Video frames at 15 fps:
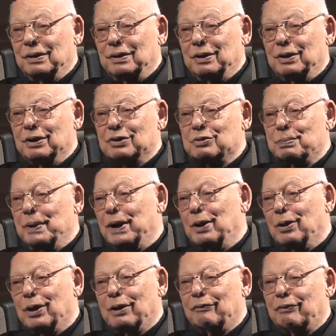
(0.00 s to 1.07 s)
You could spit
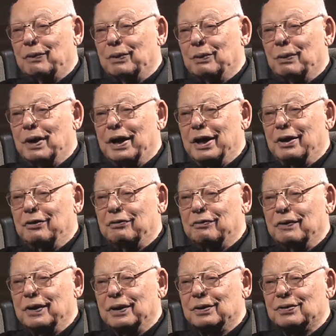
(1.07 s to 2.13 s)
on it from the White House
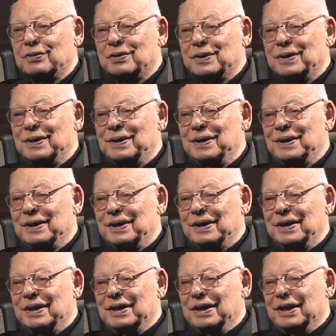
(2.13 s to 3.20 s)
fence.
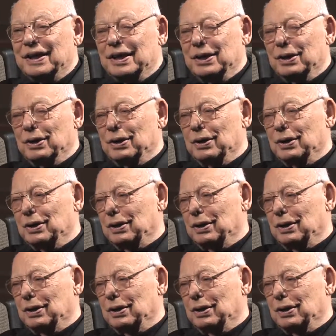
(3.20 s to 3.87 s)
And